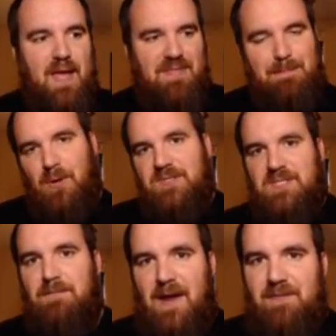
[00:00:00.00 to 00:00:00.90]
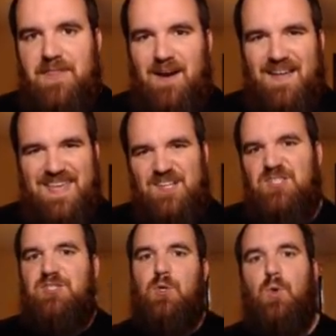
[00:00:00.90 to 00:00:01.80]
They put stuff out there, and then as
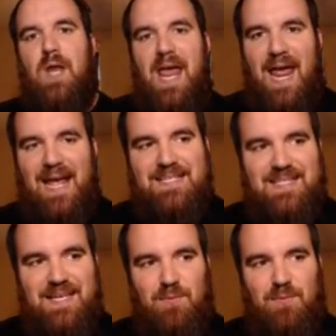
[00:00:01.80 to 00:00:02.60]
soon as